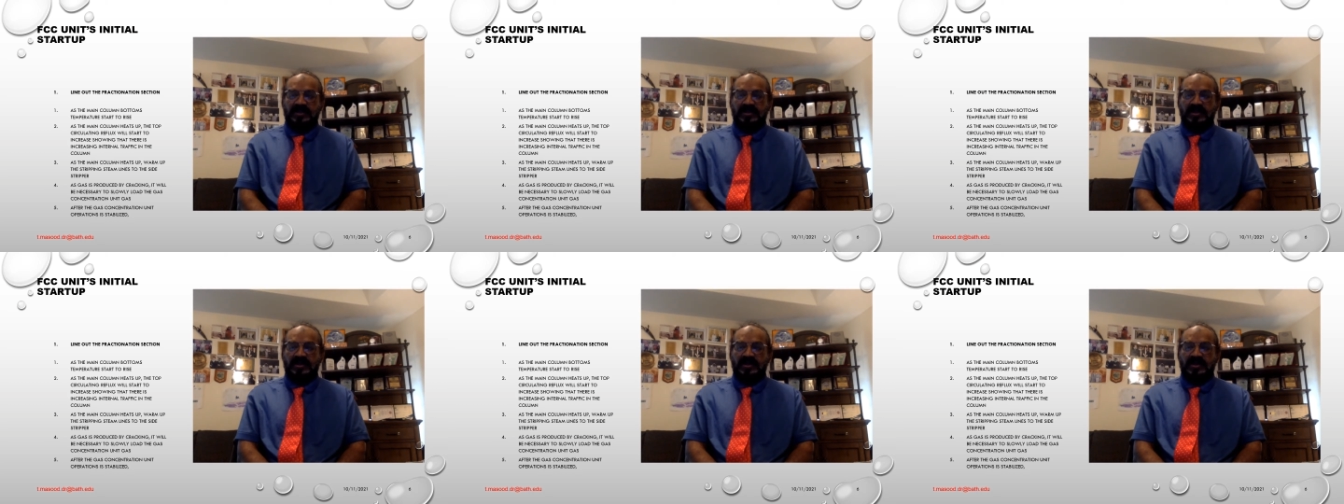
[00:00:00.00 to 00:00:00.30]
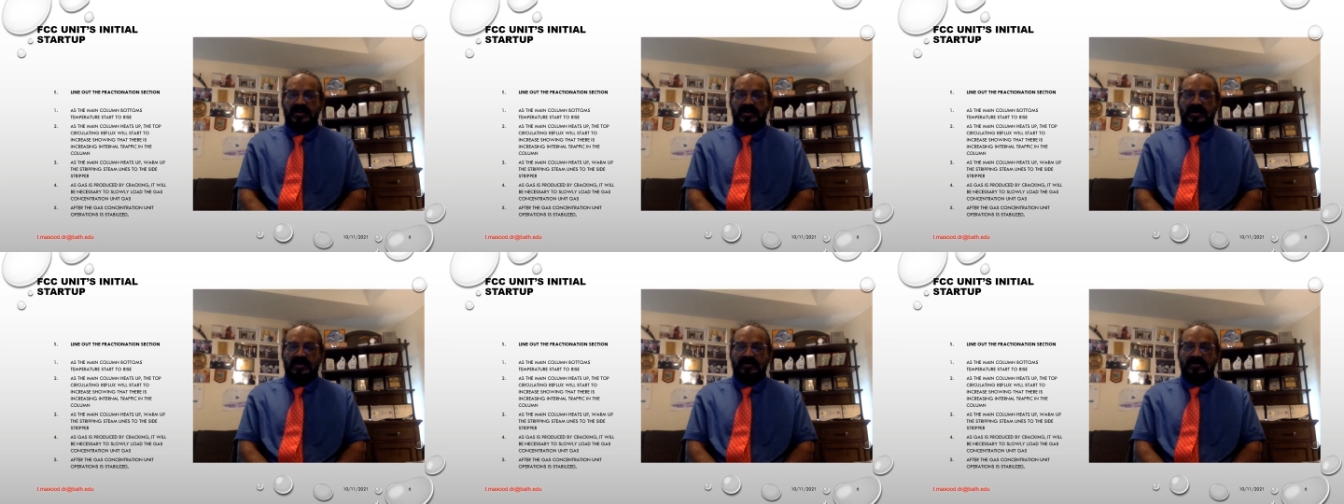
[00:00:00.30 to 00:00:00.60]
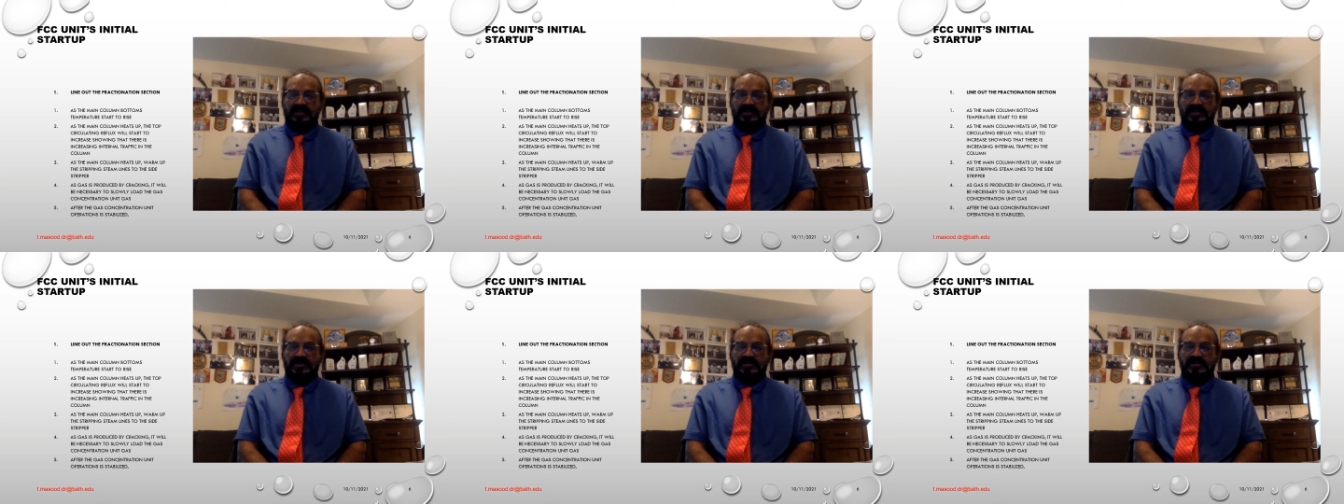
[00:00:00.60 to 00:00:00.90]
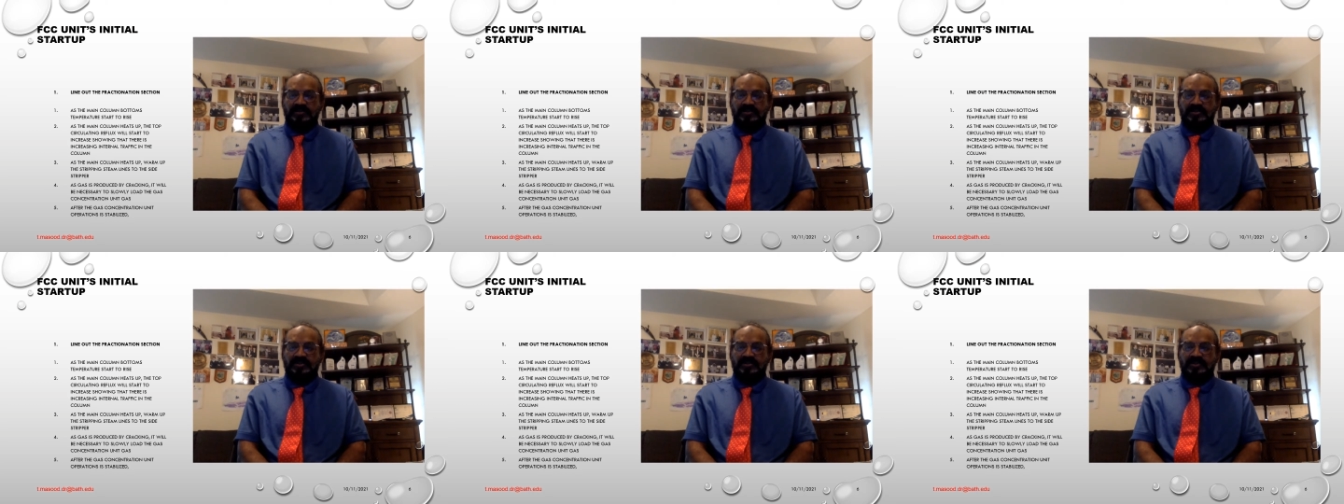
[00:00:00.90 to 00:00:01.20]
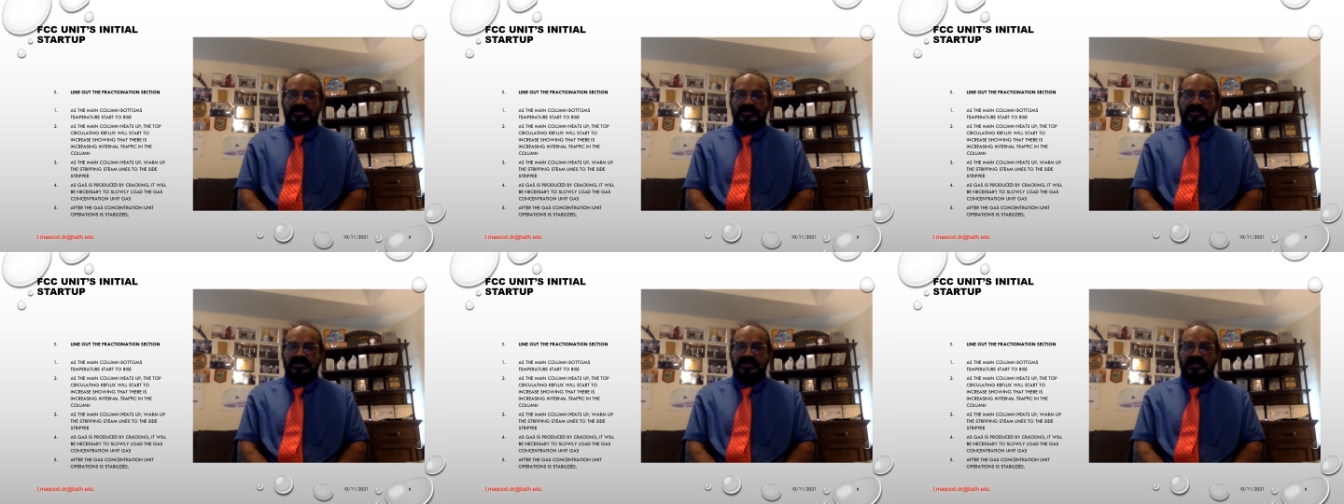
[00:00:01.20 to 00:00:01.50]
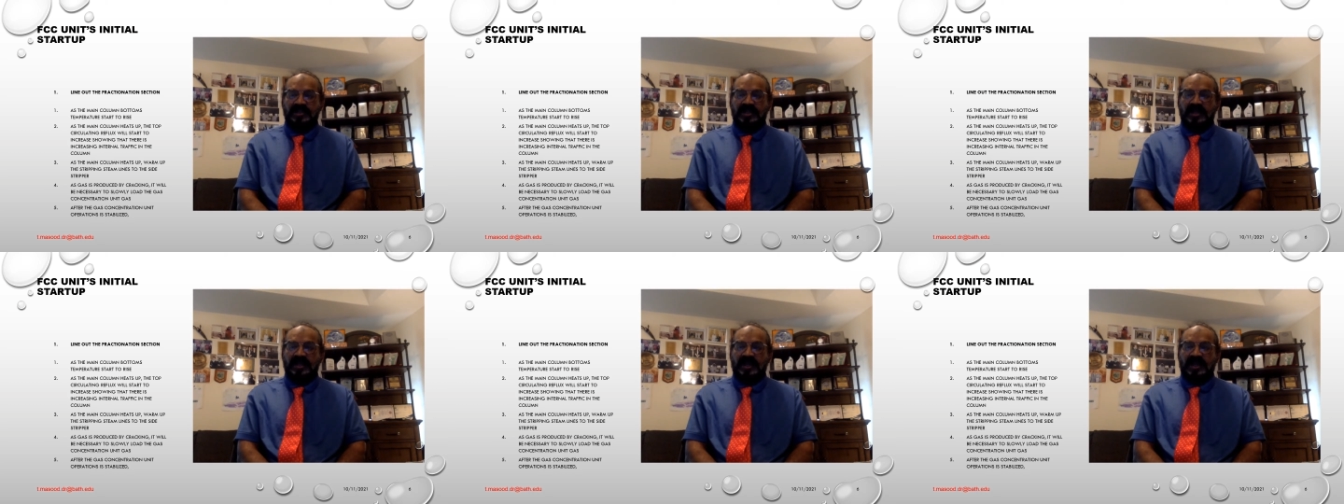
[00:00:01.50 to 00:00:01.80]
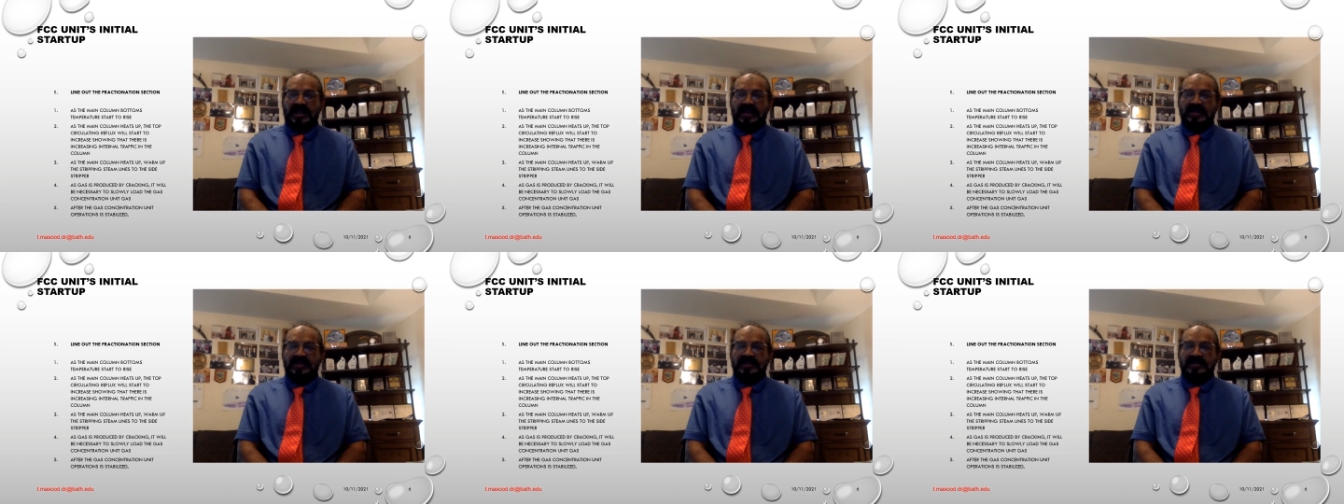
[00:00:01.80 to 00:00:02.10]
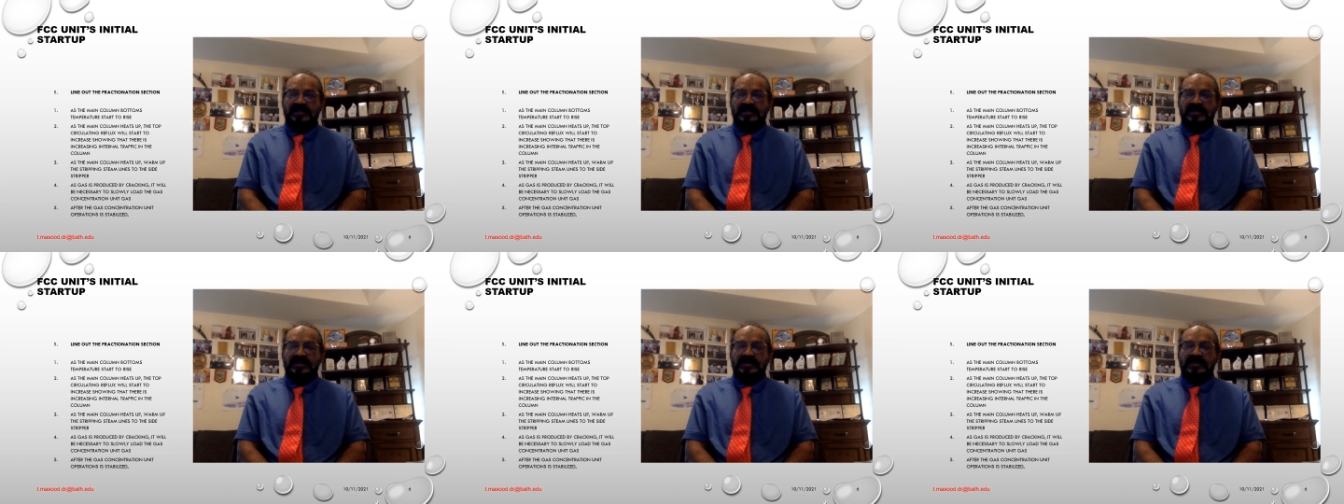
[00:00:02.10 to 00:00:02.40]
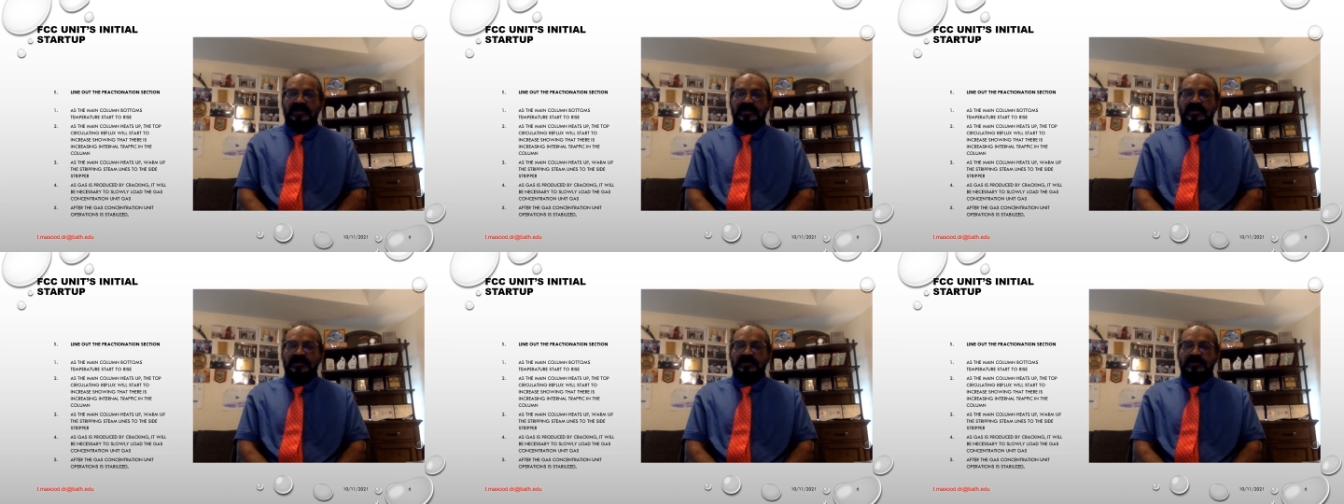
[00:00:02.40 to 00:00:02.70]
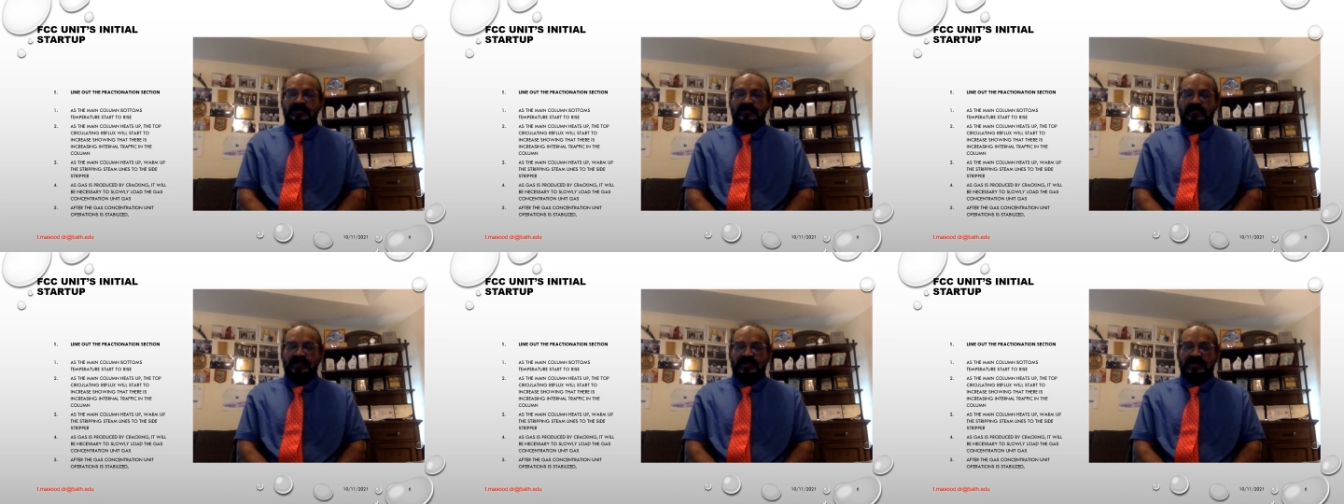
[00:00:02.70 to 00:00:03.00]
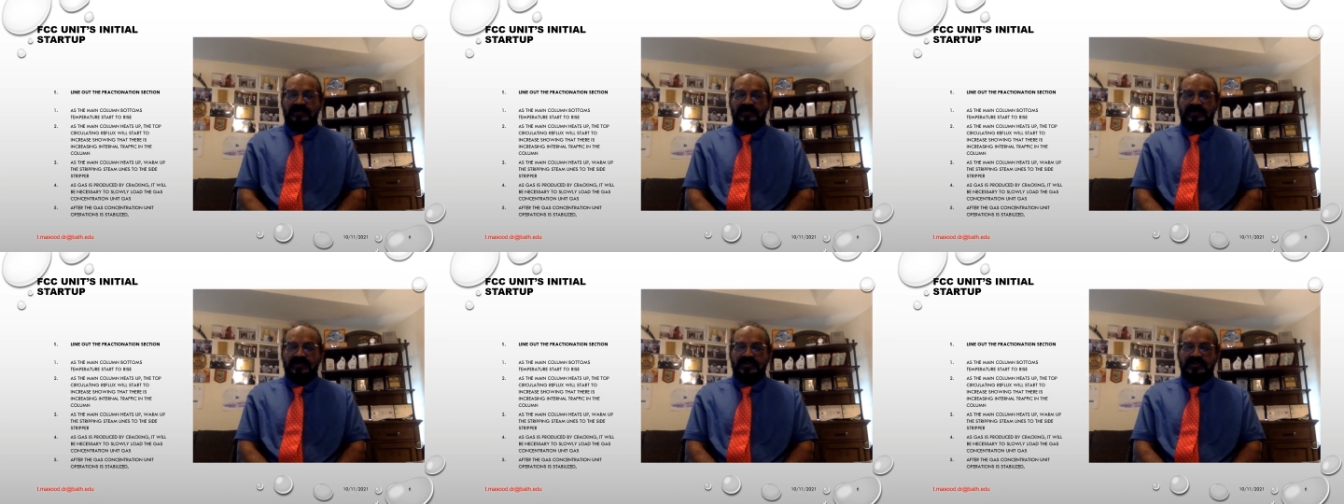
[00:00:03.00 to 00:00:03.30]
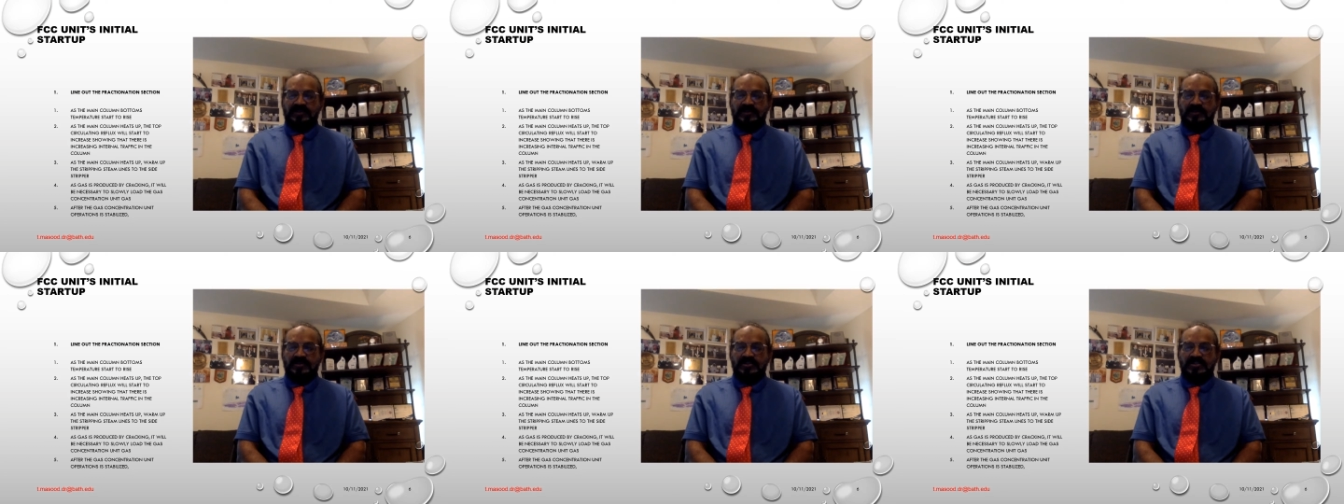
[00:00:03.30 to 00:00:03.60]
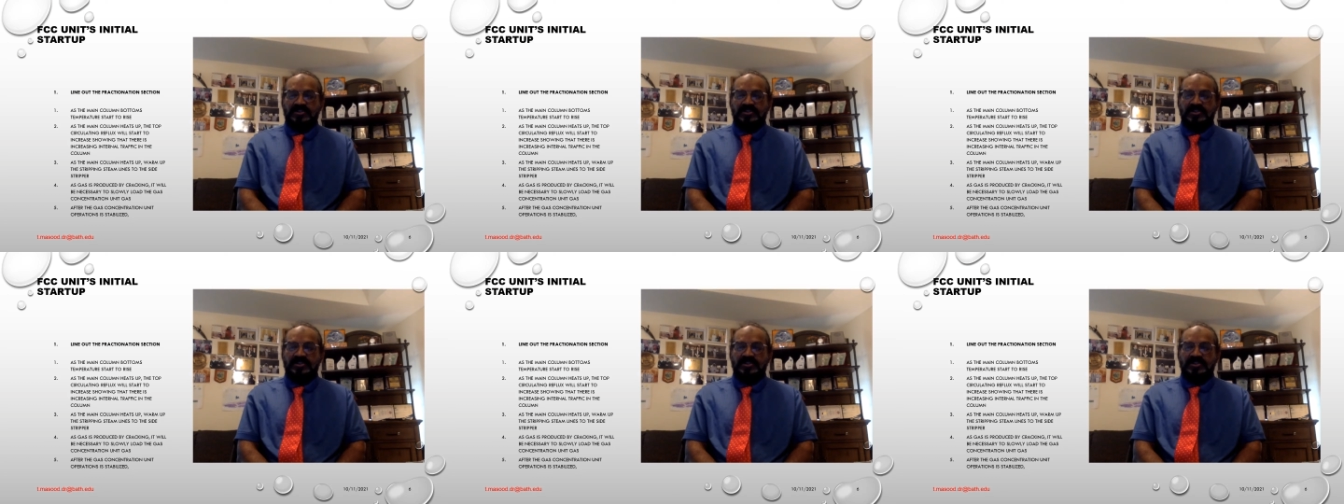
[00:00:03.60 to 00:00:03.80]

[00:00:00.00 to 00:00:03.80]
route it to unit and for further processing